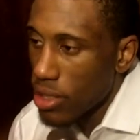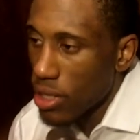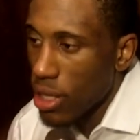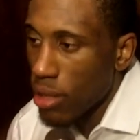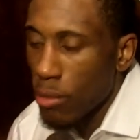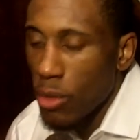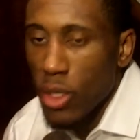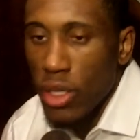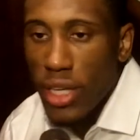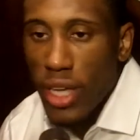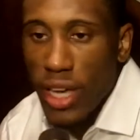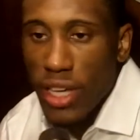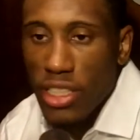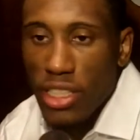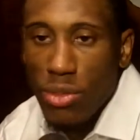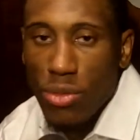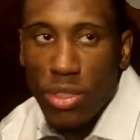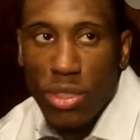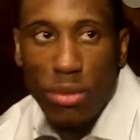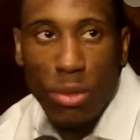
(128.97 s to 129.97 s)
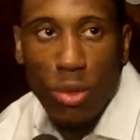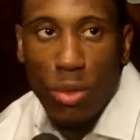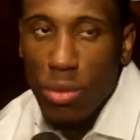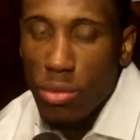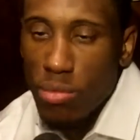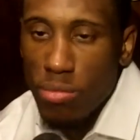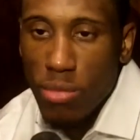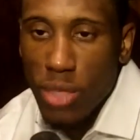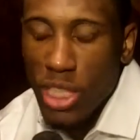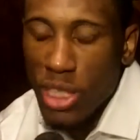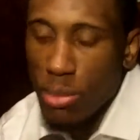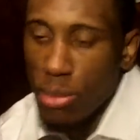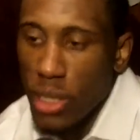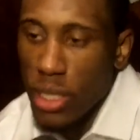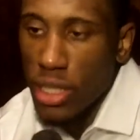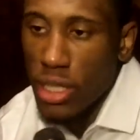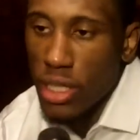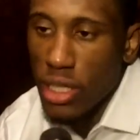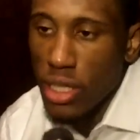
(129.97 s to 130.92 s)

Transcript: Communication was much better.